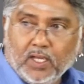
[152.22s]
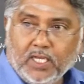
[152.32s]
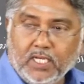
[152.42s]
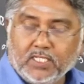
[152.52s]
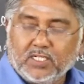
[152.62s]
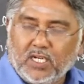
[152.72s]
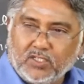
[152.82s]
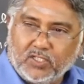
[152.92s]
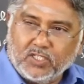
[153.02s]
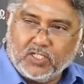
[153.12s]
is
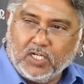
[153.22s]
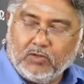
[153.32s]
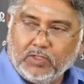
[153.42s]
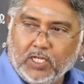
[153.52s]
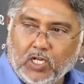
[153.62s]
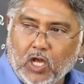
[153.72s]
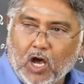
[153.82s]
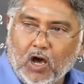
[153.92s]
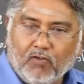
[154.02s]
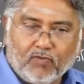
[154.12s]
consistent with the
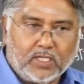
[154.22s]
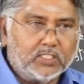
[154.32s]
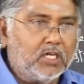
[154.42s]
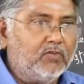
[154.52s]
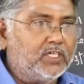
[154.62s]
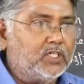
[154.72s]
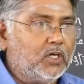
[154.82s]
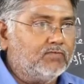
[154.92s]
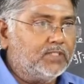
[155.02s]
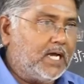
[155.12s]
law of conservation
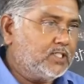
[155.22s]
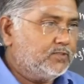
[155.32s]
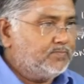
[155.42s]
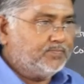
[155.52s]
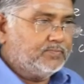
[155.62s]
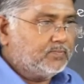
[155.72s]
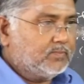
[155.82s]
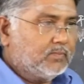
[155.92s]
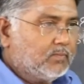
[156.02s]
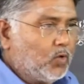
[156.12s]
of charge.
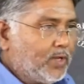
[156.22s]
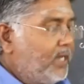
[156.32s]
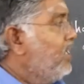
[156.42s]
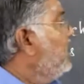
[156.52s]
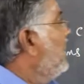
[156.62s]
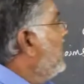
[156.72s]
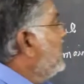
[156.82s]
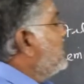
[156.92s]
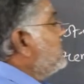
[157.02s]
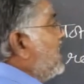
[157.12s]
Okay,
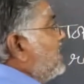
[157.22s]
let's say